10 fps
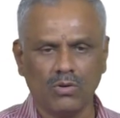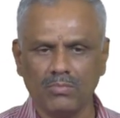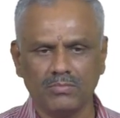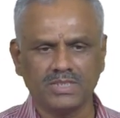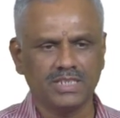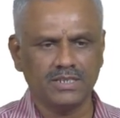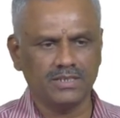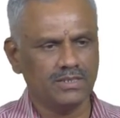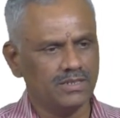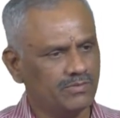
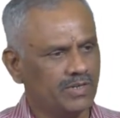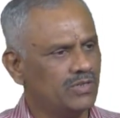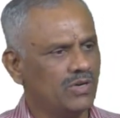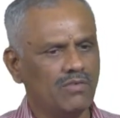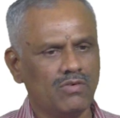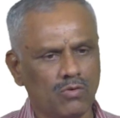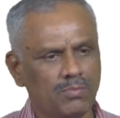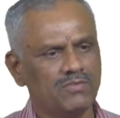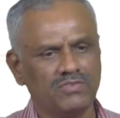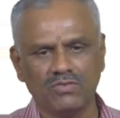see when you have a
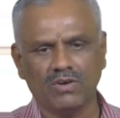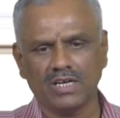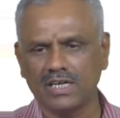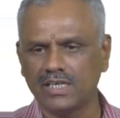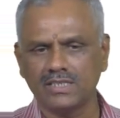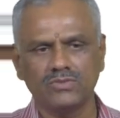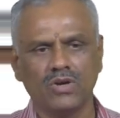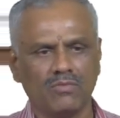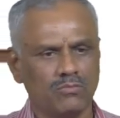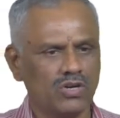open feed water heaters you
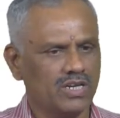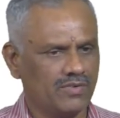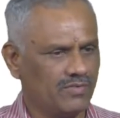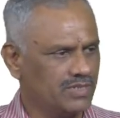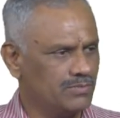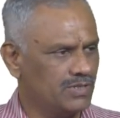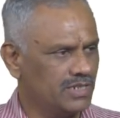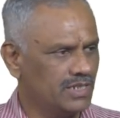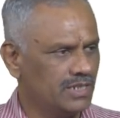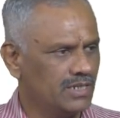have more
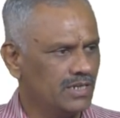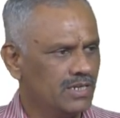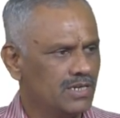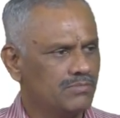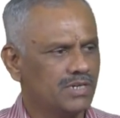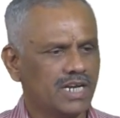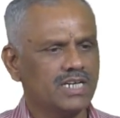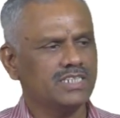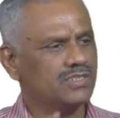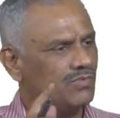irreversibility, but
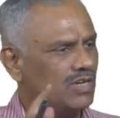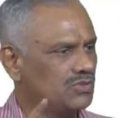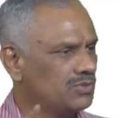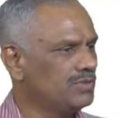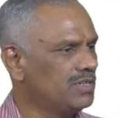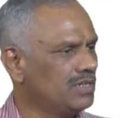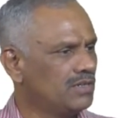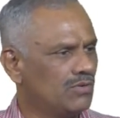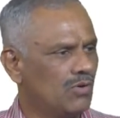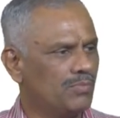at least one should be
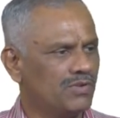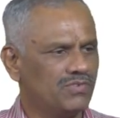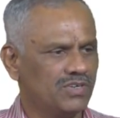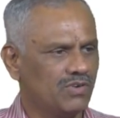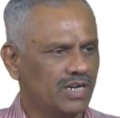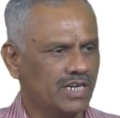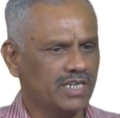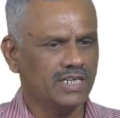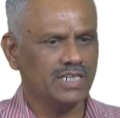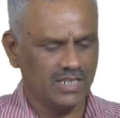open feed water
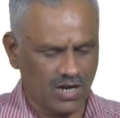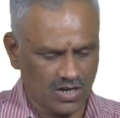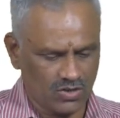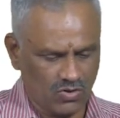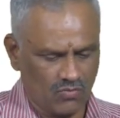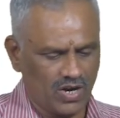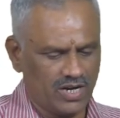heater in order to avoid